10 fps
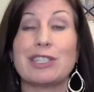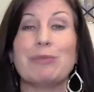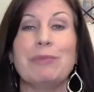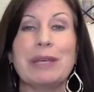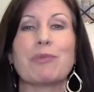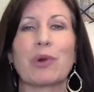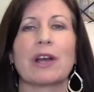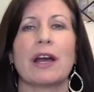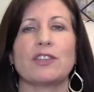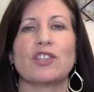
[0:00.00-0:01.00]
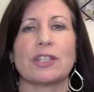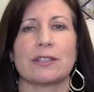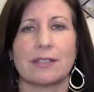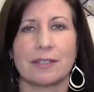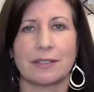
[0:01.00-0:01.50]
to be more
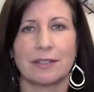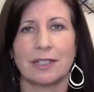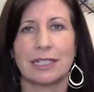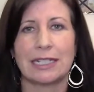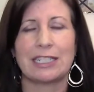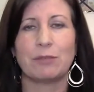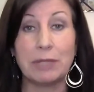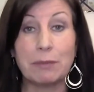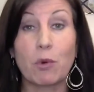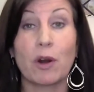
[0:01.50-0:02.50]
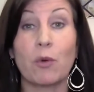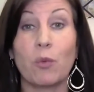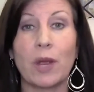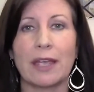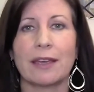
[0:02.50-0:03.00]
conscious, to be more
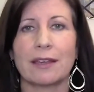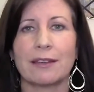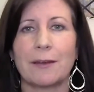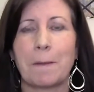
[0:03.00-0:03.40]
awake,